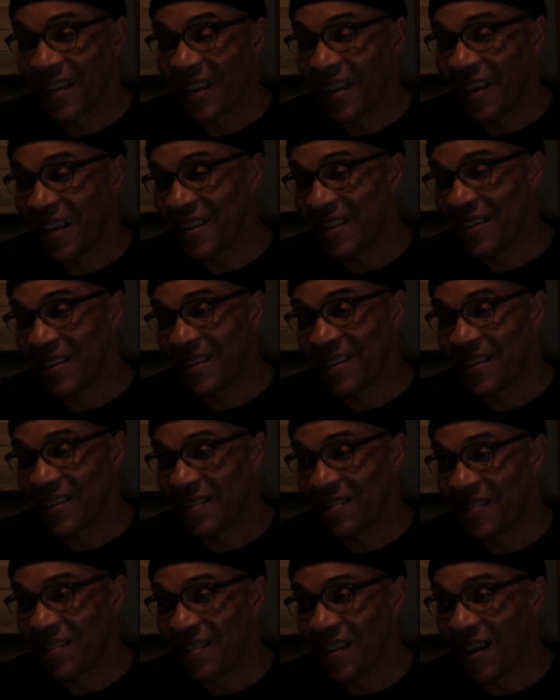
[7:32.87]
And
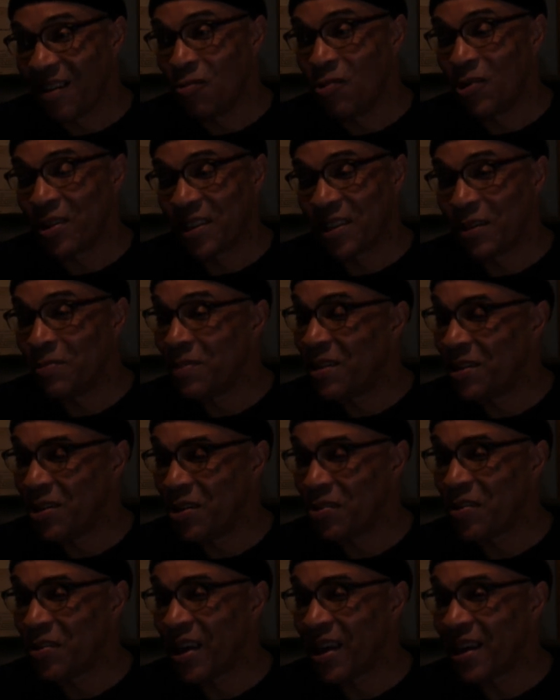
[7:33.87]
I want them to
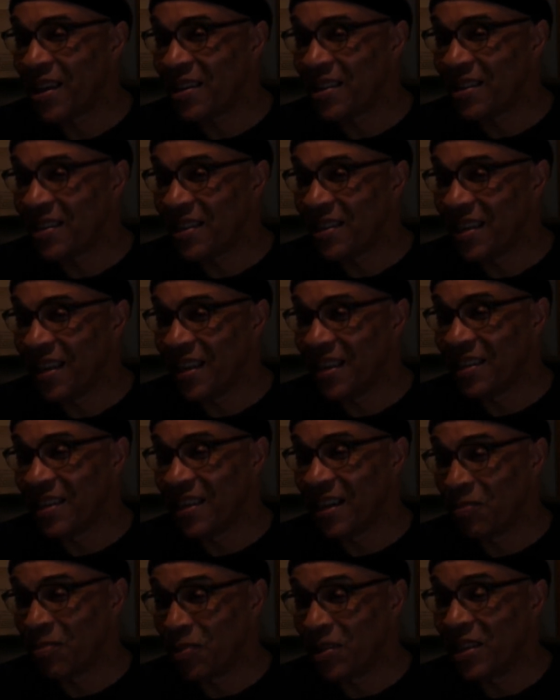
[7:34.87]
know that, and
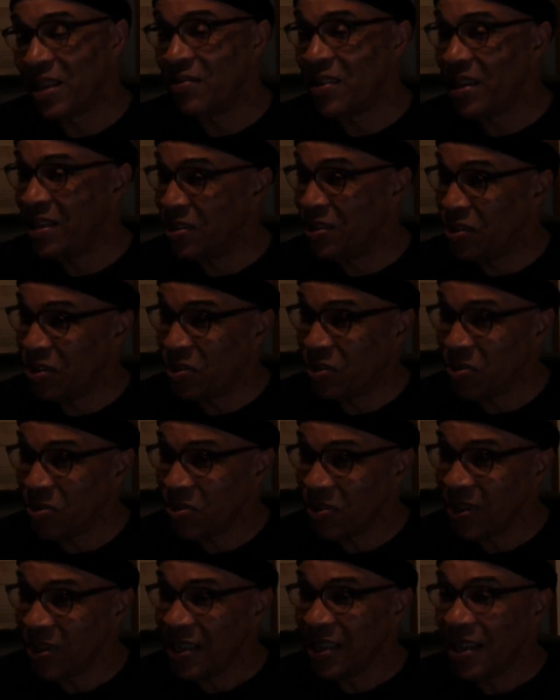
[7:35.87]
I believe they do.